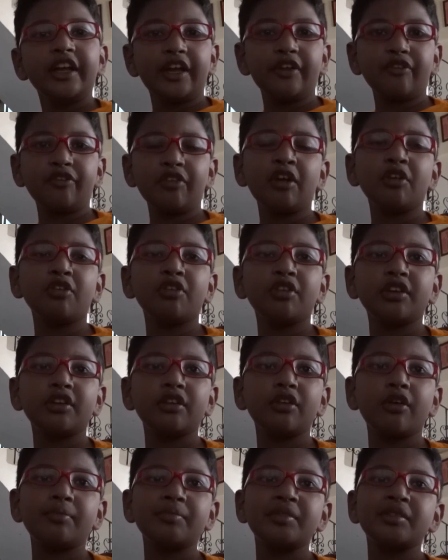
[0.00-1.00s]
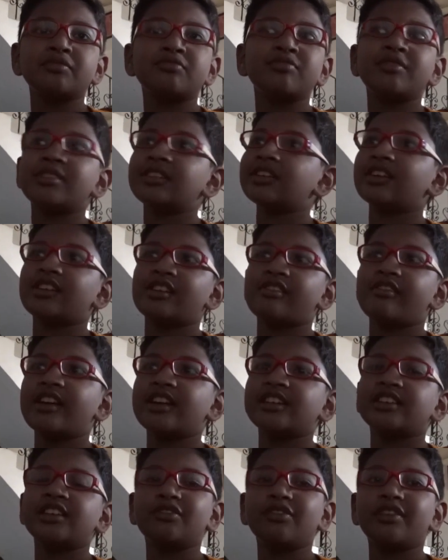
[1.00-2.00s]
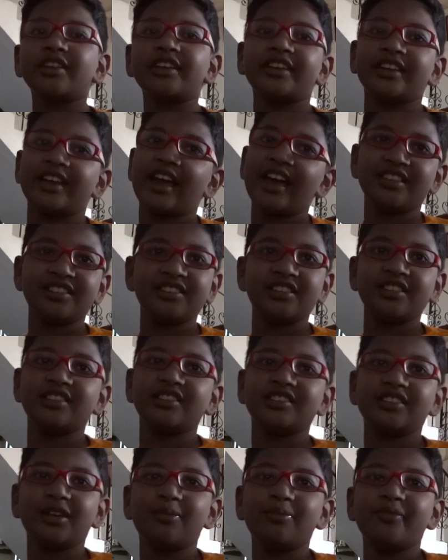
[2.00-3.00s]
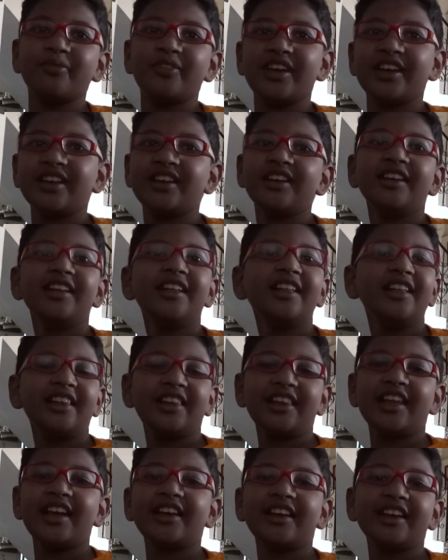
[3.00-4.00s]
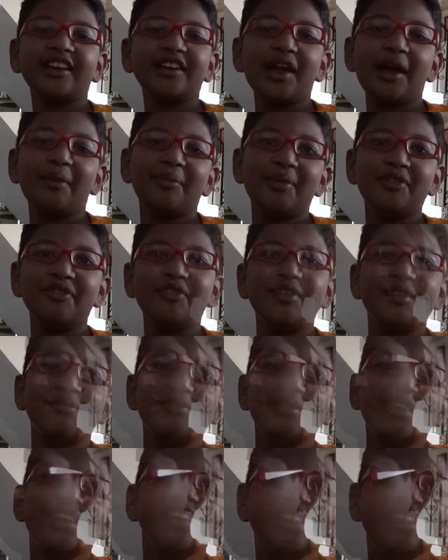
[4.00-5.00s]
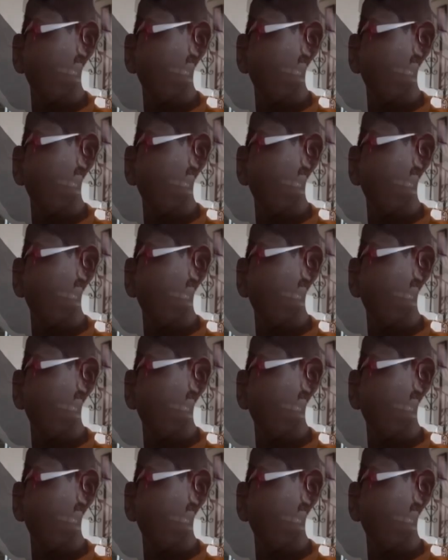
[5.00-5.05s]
If you are doing an open space, otherwise it will crash somewhere, like it happened with me.